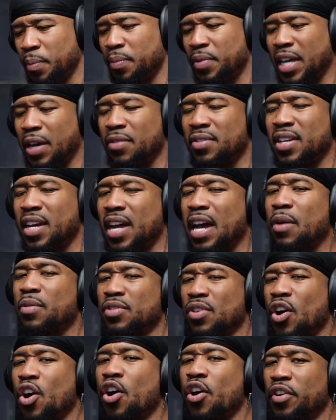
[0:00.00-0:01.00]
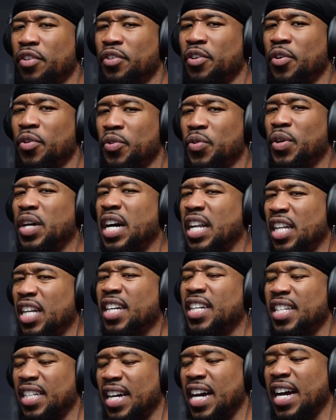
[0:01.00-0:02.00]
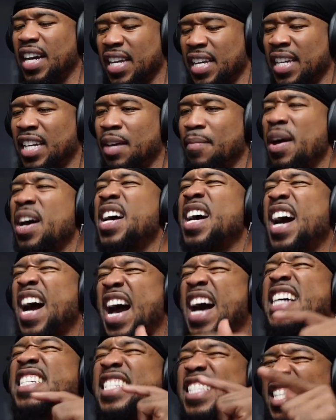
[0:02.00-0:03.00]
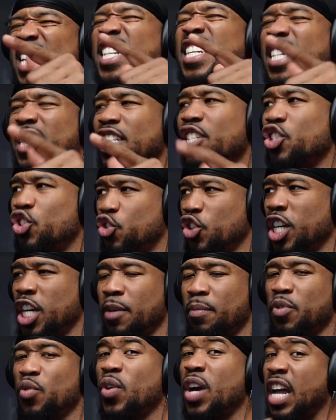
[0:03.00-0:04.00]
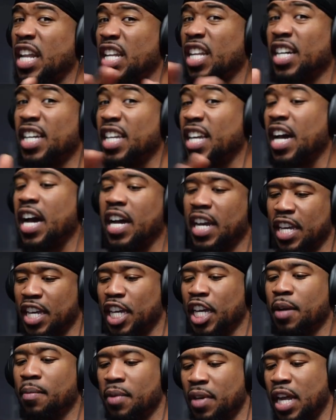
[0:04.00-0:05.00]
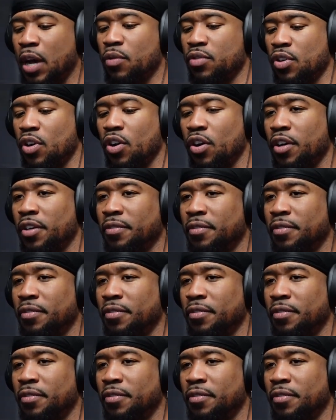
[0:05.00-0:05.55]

That was that was hard though. You got lucky, Hakeem. I studied the dream. You got lucky, Hakeem. That was hard.